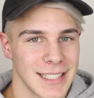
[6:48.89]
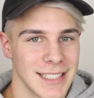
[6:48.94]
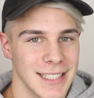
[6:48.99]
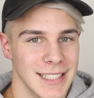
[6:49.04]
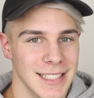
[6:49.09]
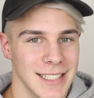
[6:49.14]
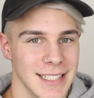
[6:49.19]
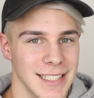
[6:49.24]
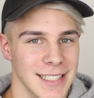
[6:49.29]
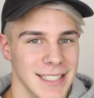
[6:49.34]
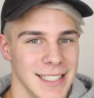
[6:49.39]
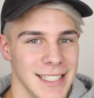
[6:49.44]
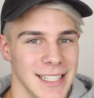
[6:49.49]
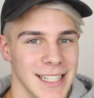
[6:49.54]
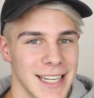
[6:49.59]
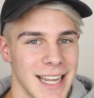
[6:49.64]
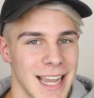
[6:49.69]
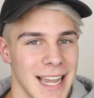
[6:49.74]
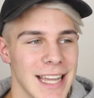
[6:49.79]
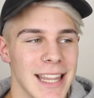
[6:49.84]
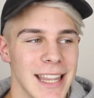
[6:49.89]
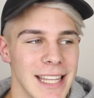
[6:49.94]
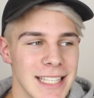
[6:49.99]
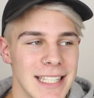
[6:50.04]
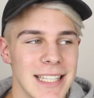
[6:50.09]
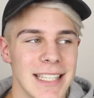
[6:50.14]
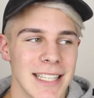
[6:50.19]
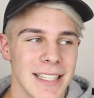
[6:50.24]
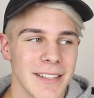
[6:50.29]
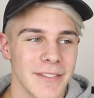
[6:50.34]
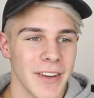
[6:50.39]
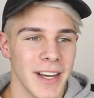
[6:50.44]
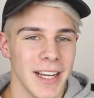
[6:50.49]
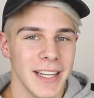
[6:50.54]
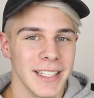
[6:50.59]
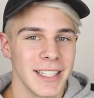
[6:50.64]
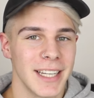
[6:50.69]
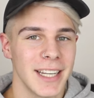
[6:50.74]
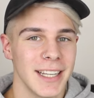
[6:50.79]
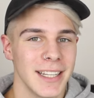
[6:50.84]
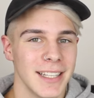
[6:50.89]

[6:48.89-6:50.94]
okay, this isn't fun.